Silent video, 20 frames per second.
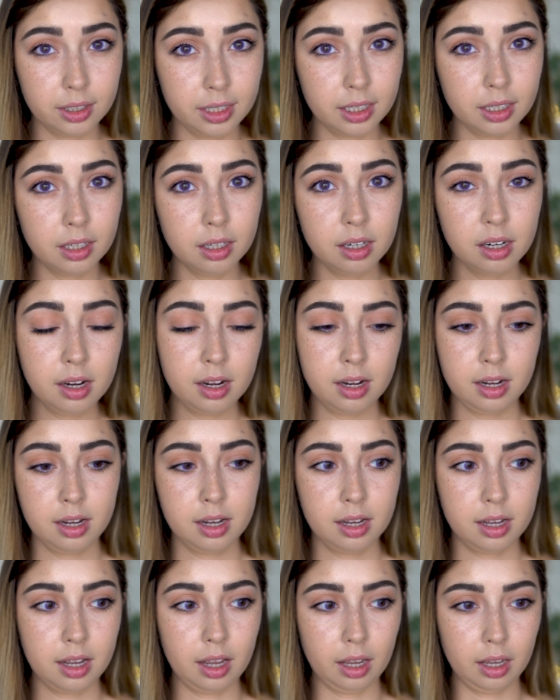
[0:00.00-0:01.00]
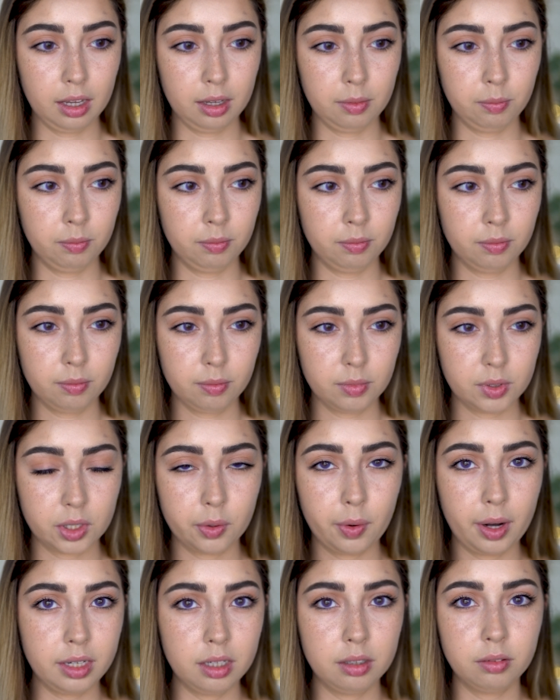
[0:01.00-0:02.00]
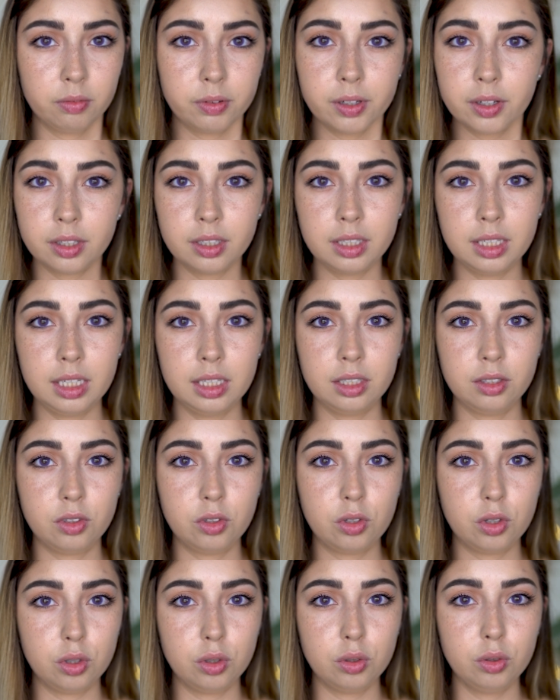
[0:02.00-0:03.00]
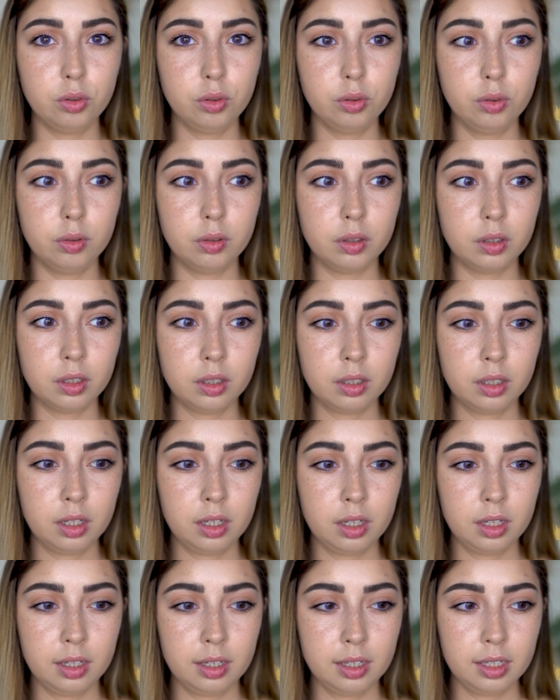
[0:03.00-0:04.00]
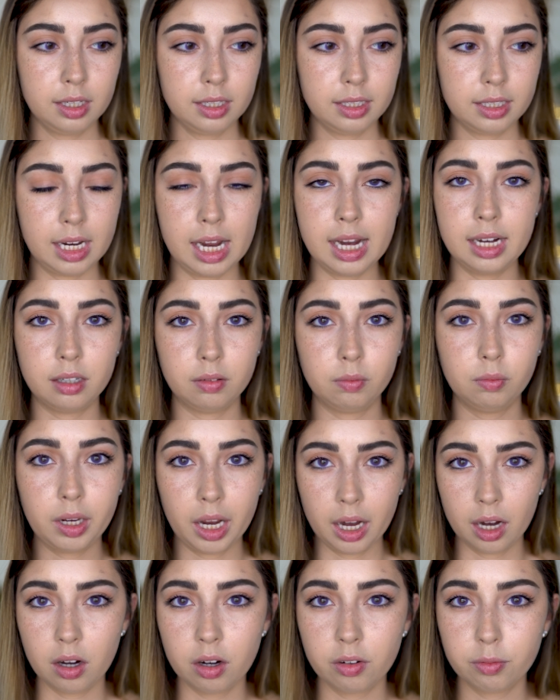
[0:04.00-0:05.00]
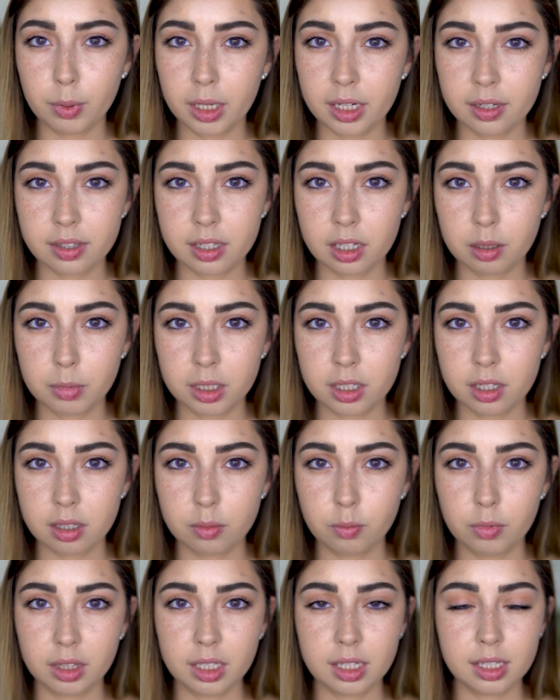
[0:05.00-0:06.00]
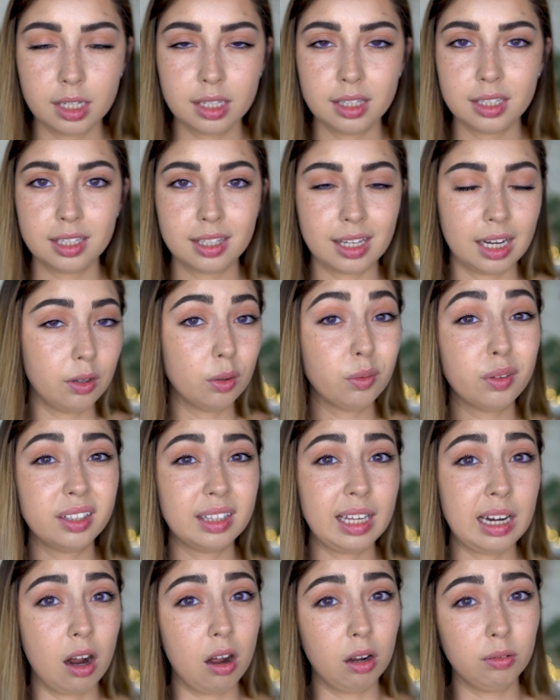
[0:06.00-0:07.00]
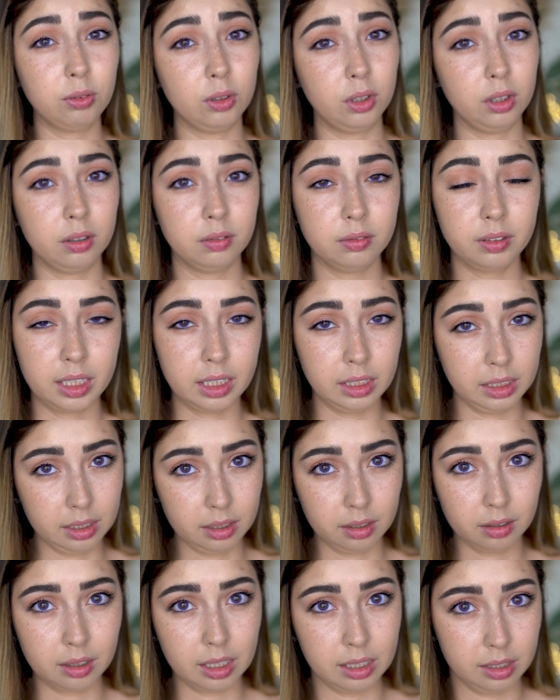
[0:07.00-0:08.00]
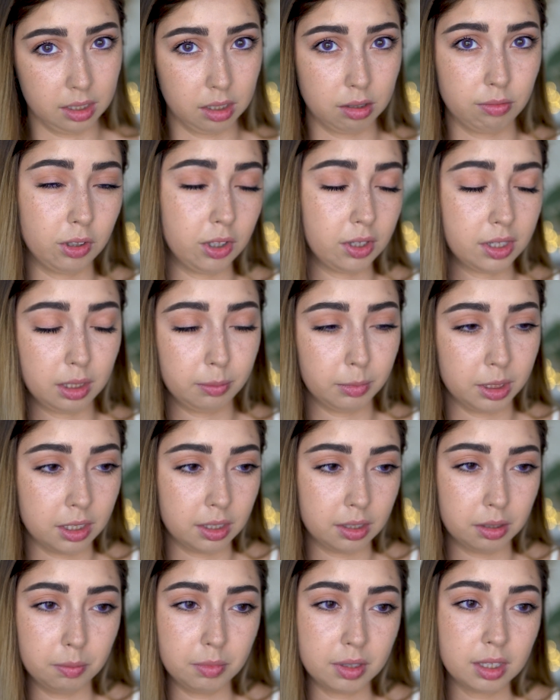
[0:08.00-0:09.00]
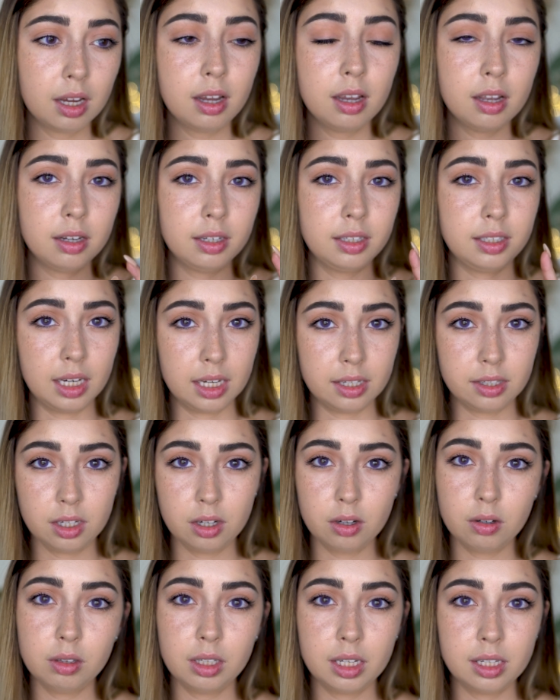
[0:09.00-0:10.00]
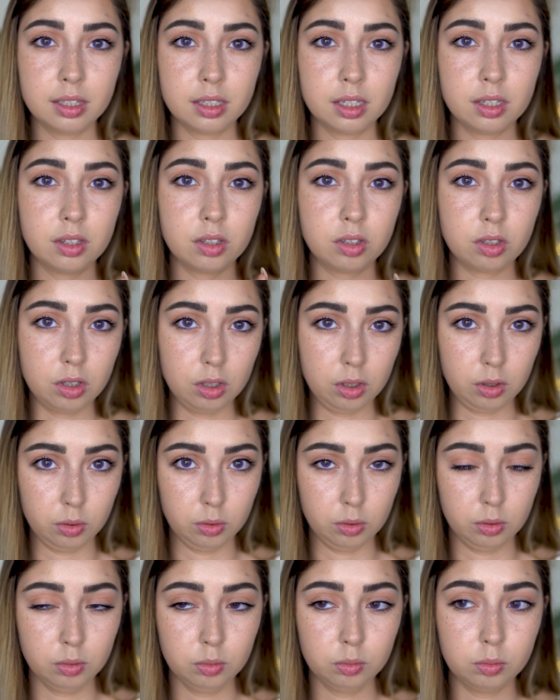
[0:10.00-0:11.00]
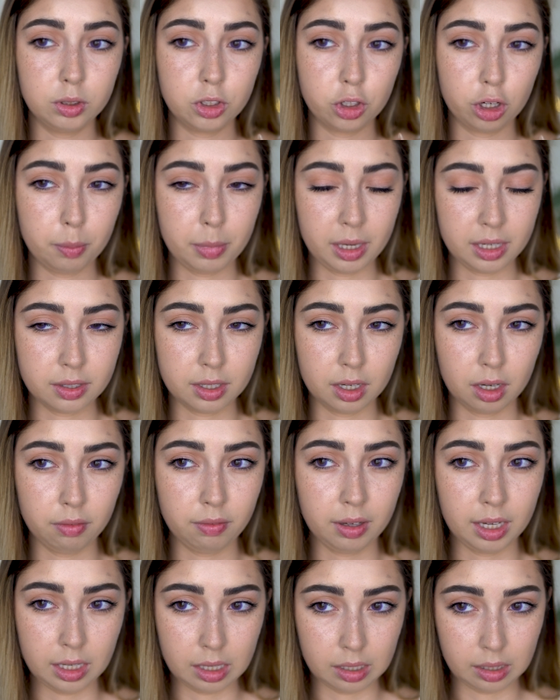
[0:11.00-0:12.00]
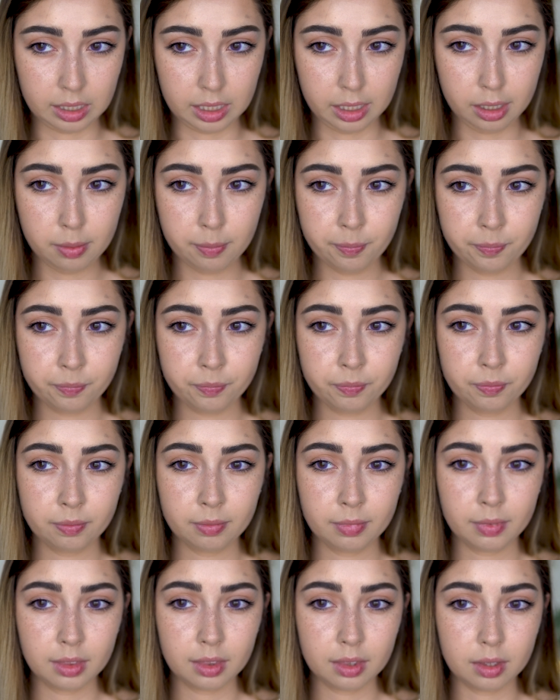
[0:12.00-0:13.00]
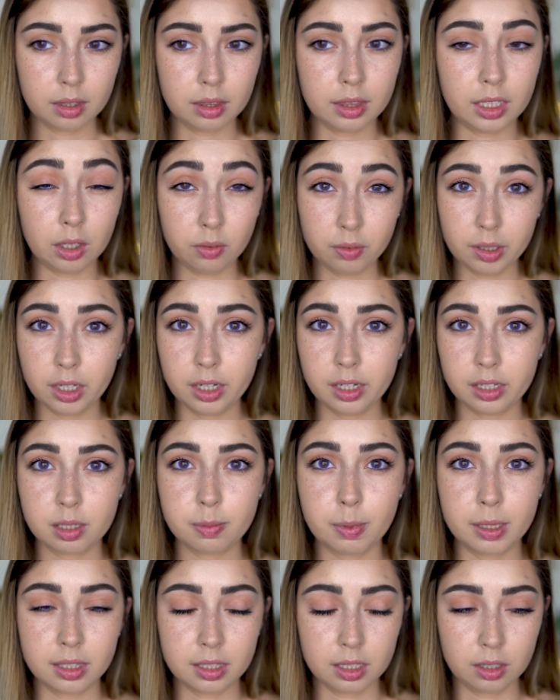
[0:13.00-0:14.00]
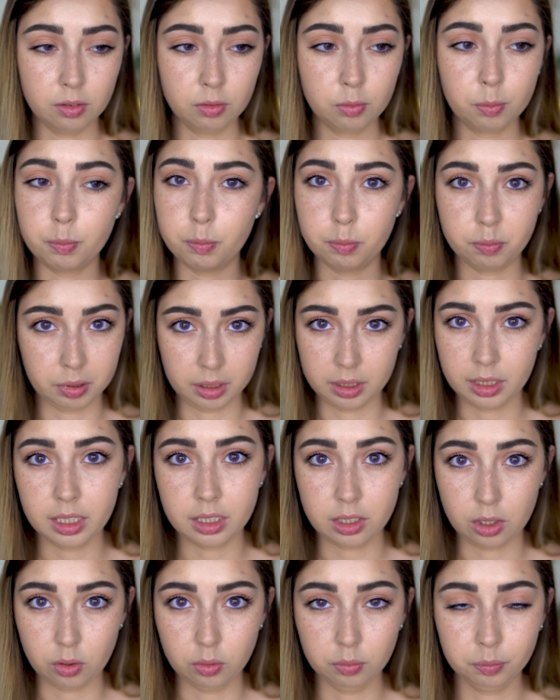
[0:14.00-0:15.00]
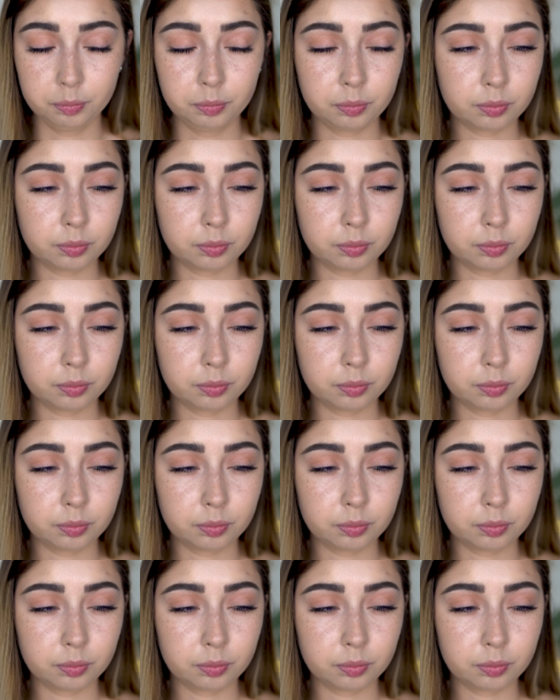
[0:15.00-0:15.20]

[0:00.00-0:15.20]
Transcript: year, so I didn't feel the need to take care of my astigmatism with these lenses. I don't think they offer any lenses for astigmatisms. Desio lenses do, which are based out of Italy. They're very expensive, but they do.